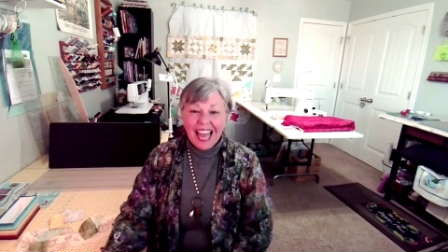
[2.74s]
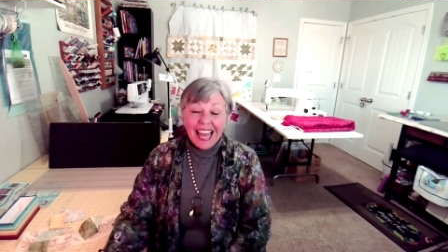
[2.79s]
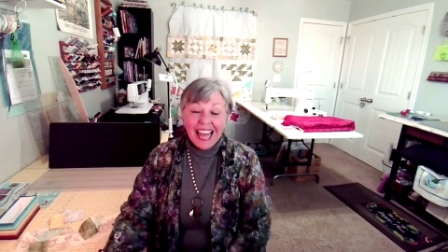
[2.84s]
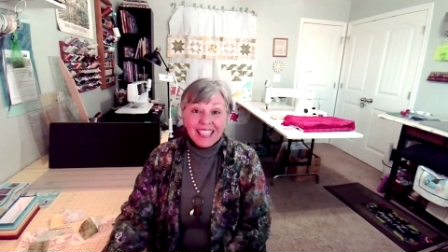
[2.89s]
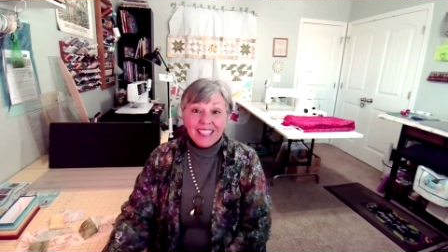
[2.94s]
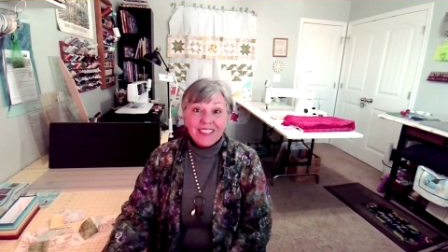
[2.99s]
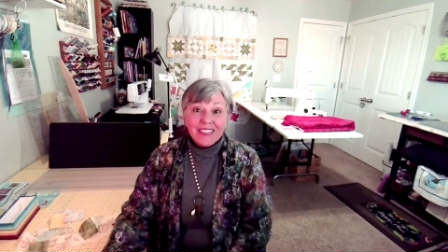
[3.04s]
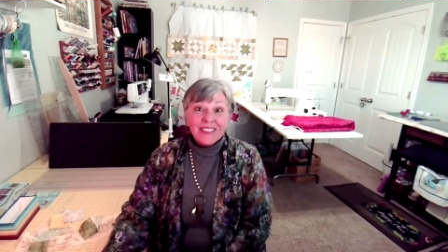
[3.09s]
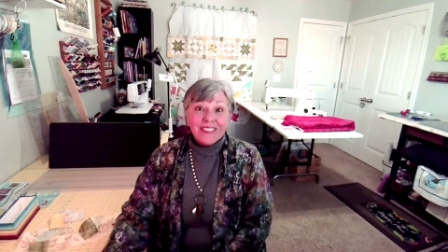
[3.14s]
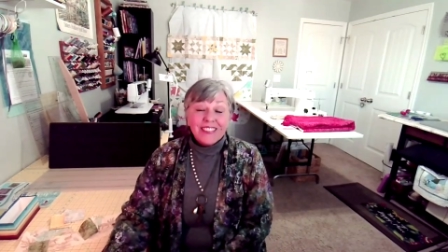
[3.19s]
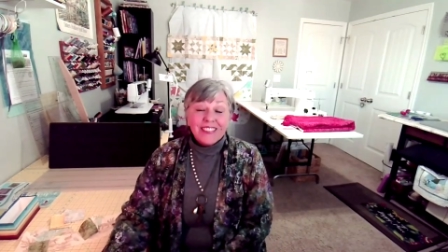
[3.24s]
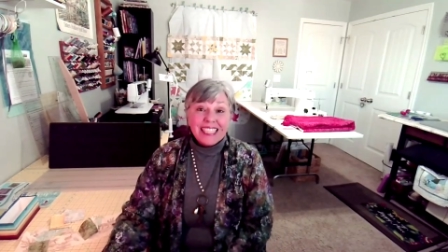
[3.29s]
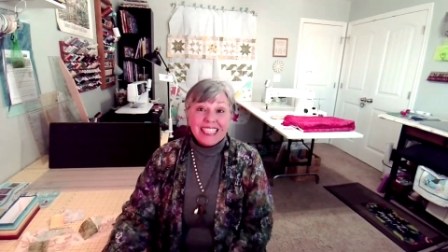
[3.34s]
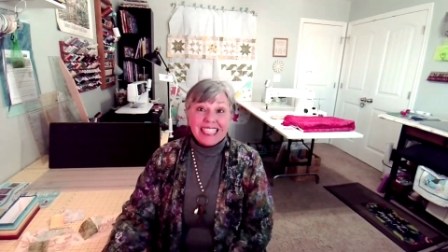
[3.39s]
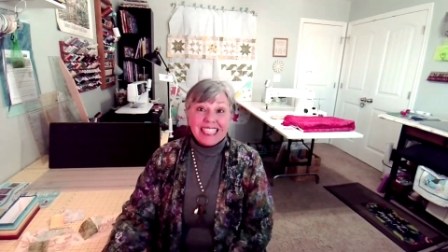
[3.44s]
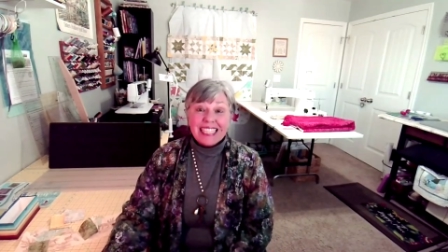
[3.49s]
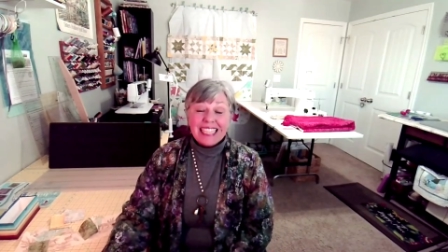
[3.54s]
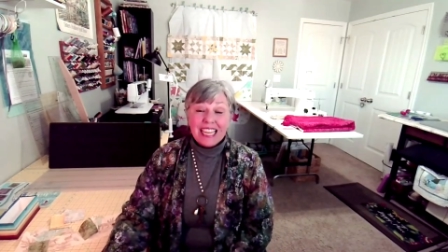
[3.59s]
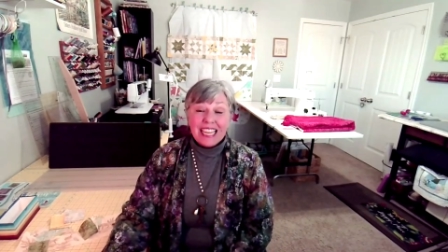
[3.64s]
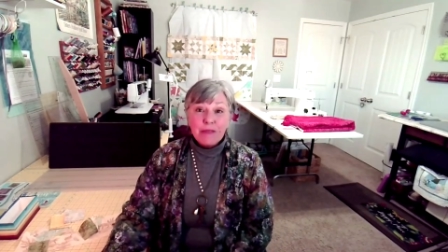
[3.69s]
Hello,
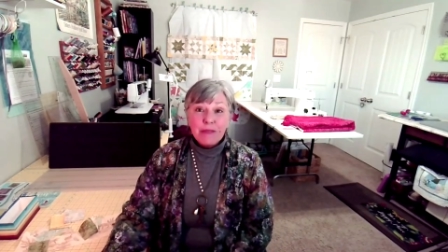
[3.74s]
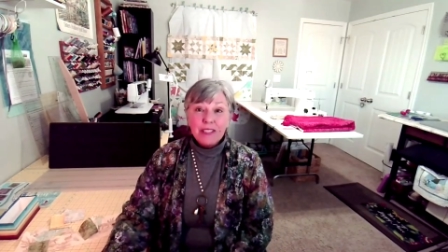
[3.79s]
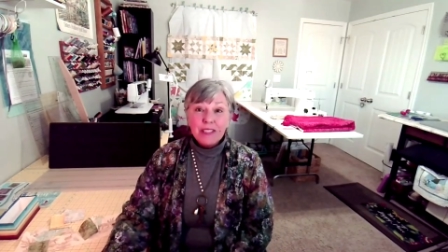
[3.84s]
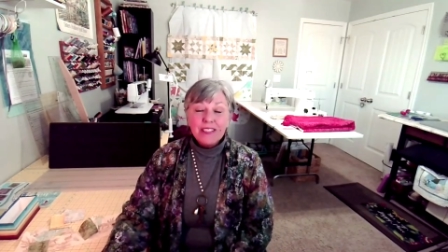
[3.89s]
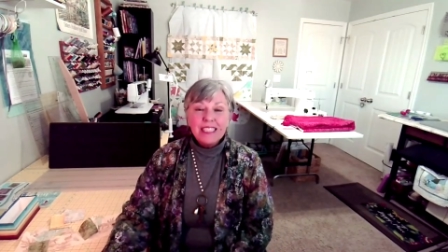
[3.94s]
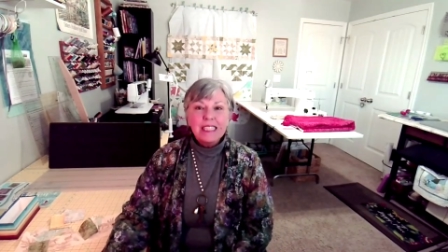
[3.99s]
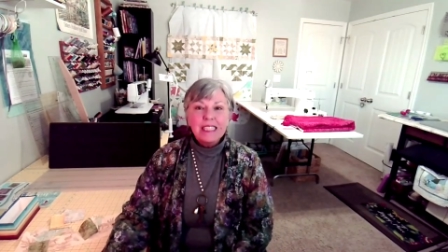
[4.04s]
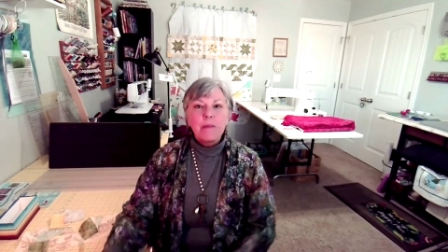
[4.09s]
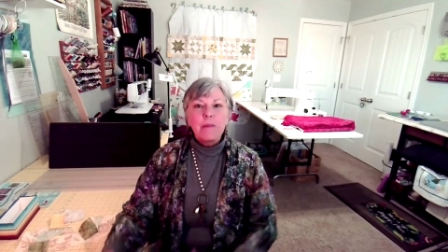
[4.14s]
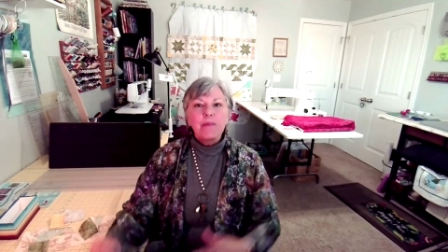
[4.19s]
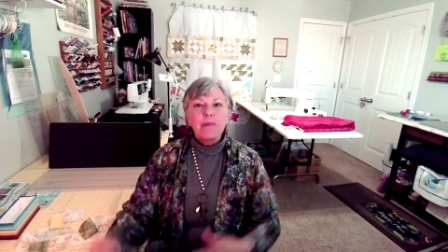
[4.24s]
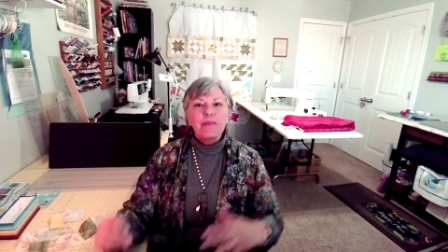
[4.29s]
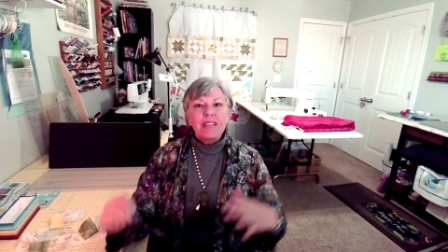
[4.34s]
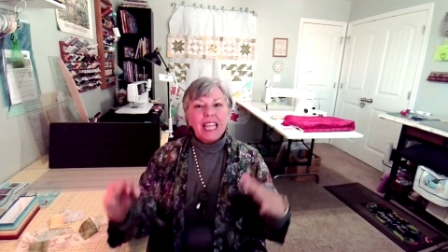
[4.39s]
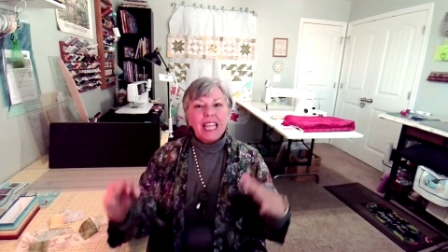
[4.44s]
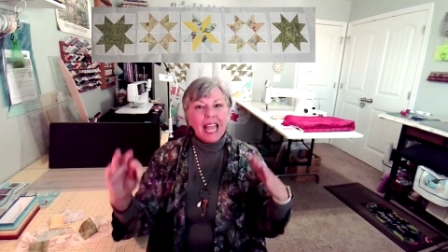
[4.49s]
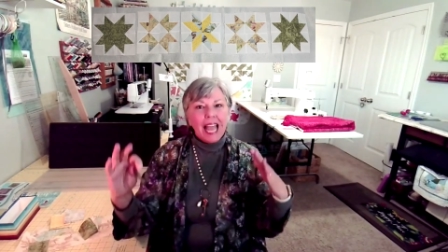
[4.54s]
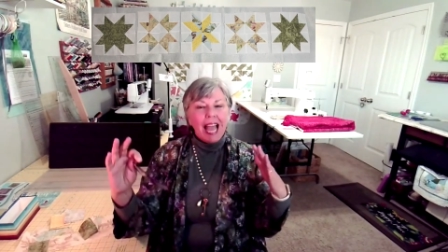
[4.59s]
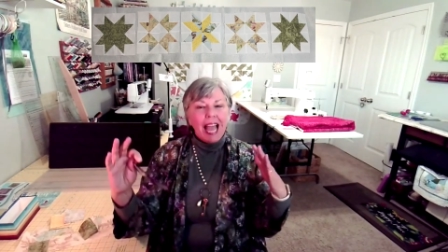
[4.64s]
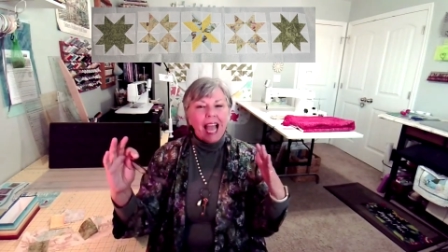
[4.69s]
friends and neighbors.
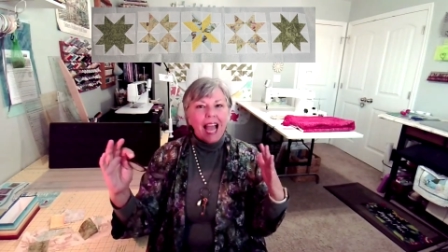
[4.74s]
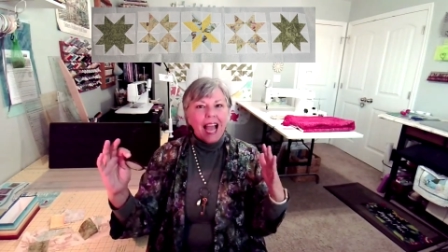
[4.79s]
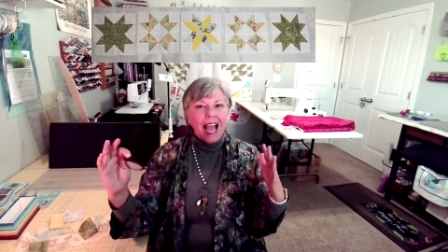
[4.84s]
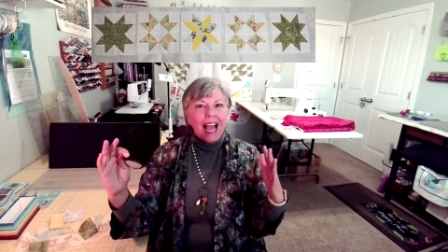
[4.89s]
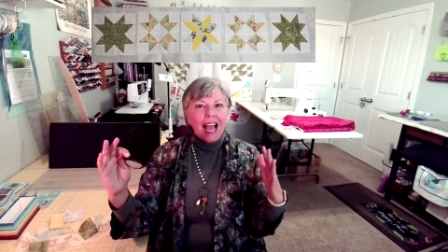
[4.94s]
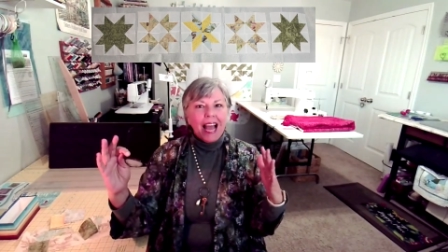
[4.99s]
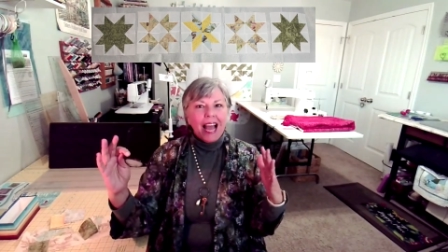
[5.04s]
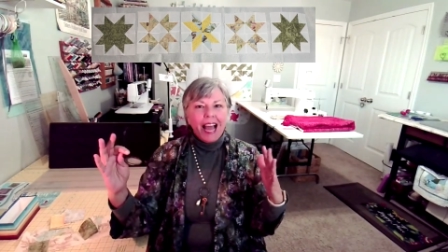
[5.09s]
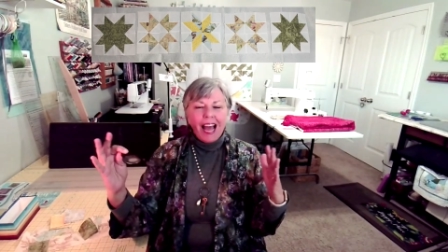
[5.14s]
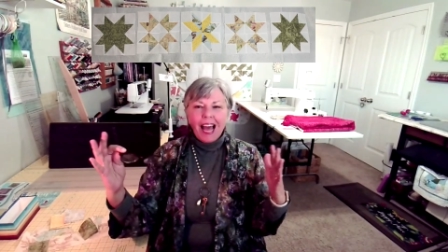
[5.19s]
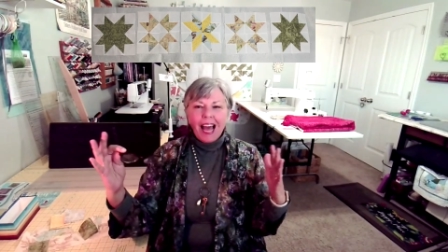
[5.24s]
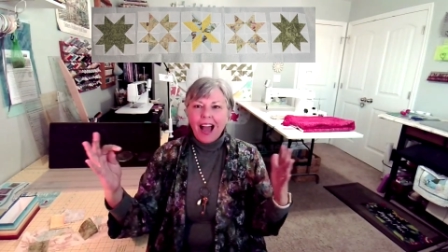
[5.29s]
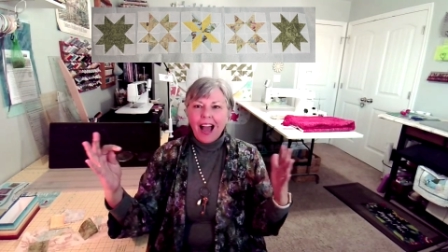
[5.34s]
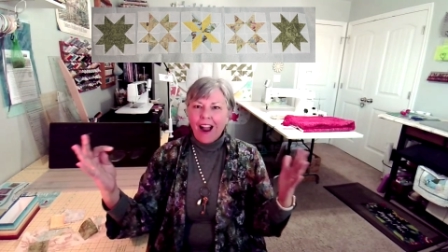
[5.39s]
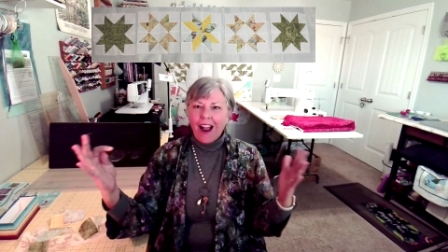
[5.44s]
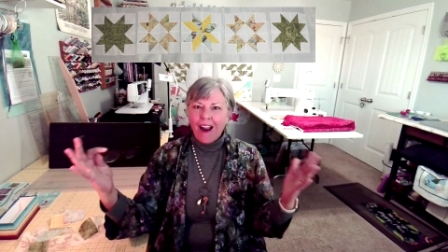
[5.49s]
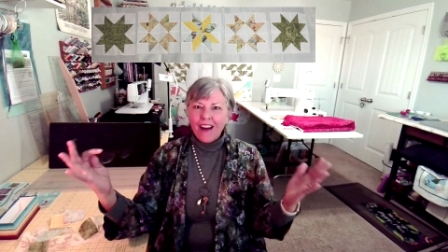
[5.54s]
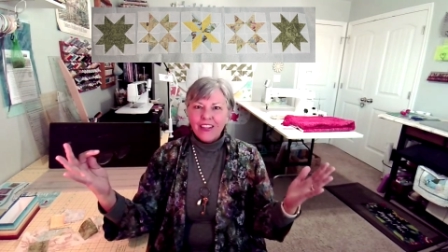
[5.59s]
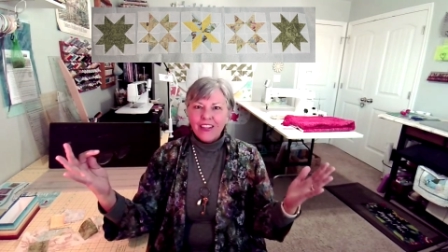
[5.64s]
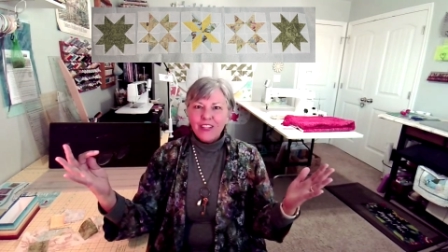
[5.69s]
Are